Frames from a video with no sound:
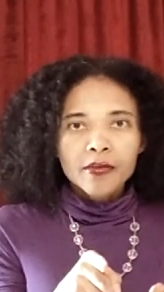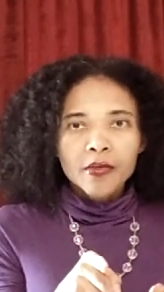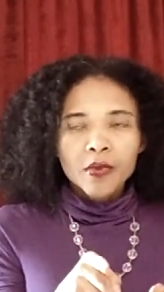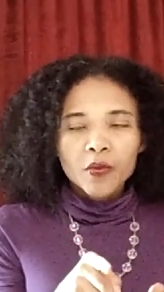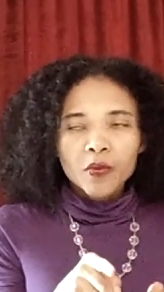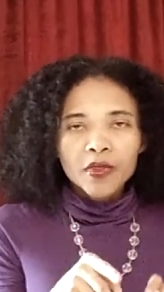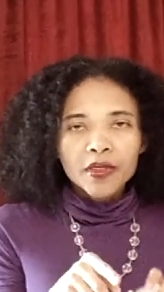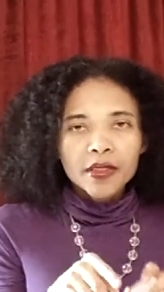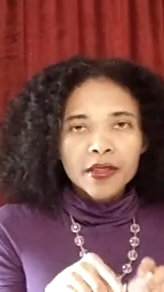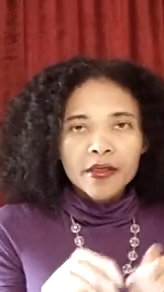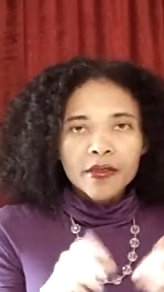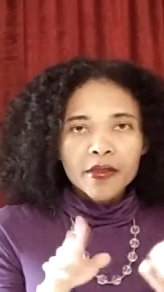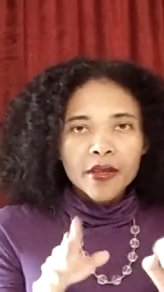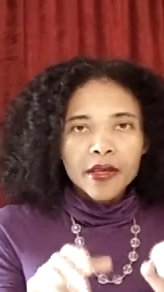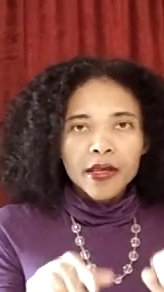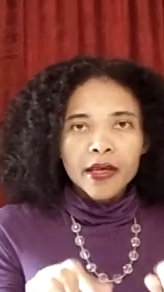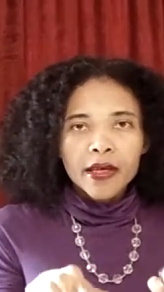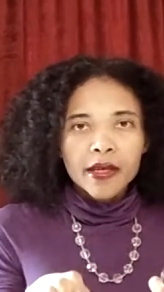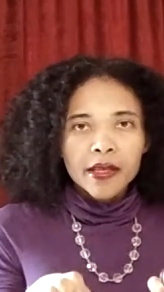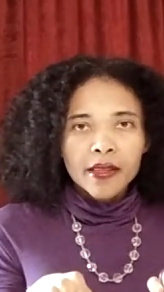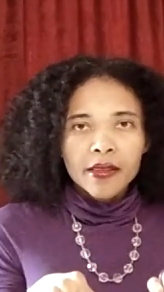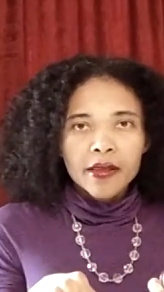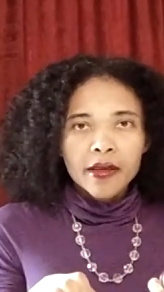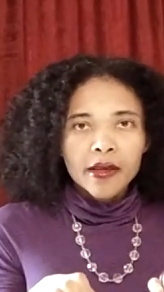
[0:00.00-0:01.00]
but we didn't
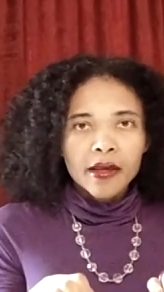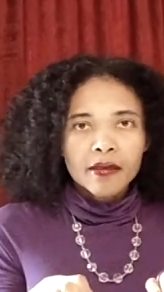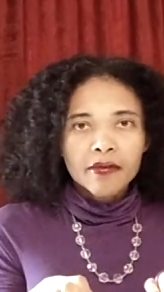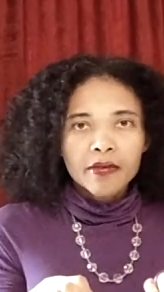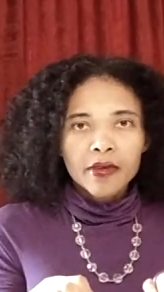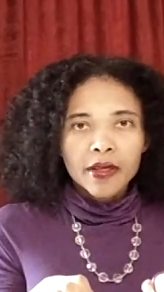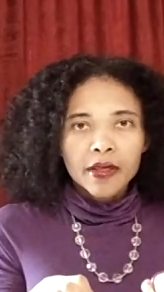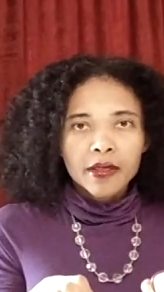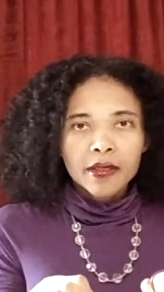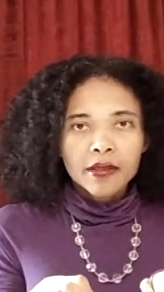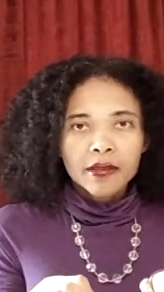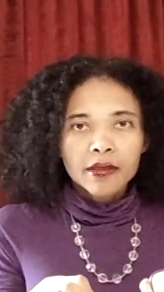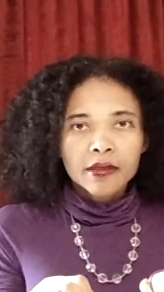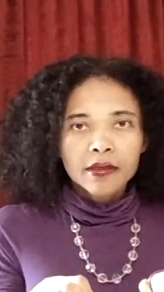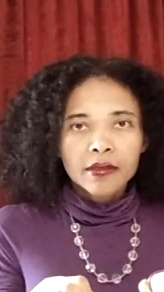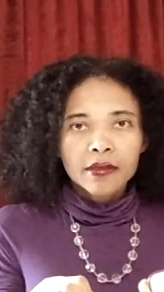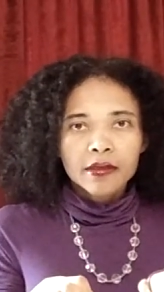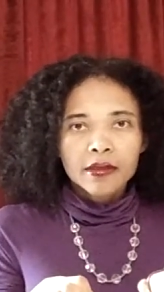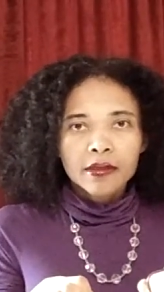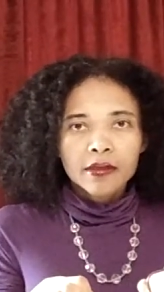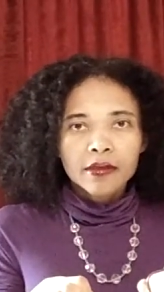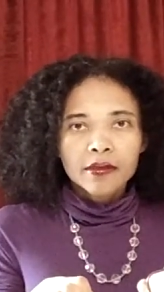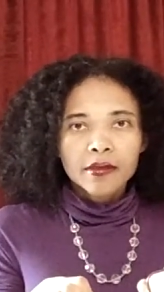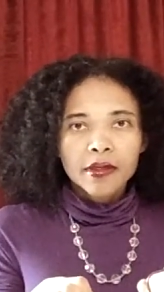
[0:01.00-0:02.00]
think anything of it,
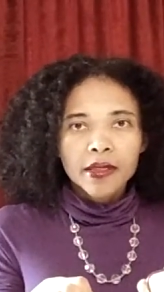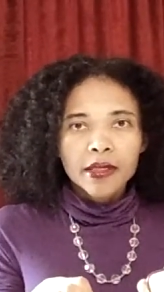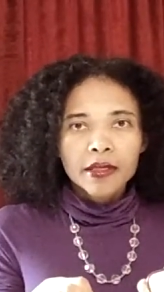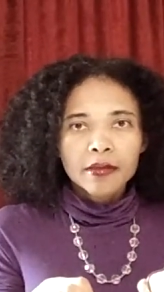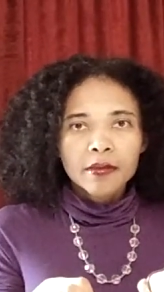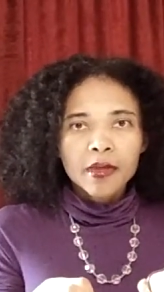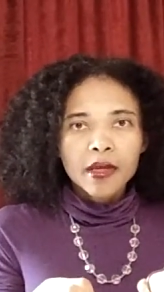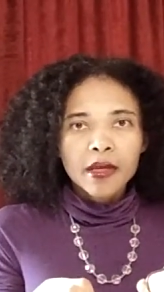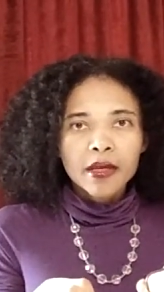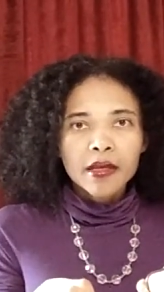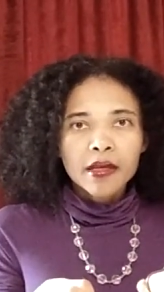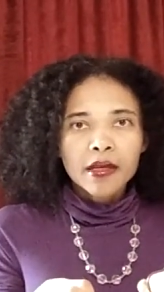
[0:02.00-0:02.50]
right?